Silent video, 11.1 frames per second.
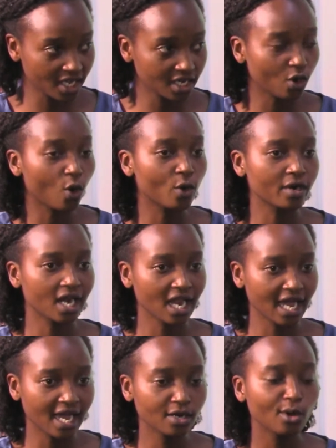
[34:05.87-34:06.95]
or
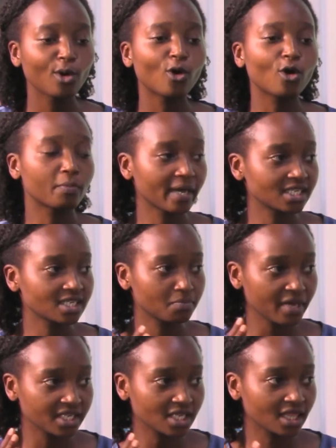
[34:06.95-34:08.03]
learn or participate
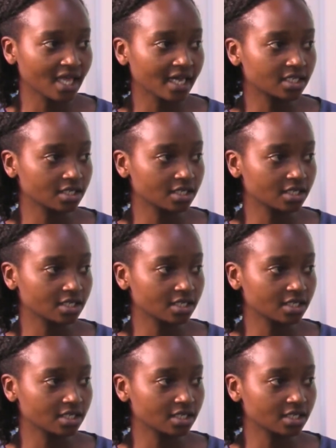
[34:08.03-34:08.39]
in that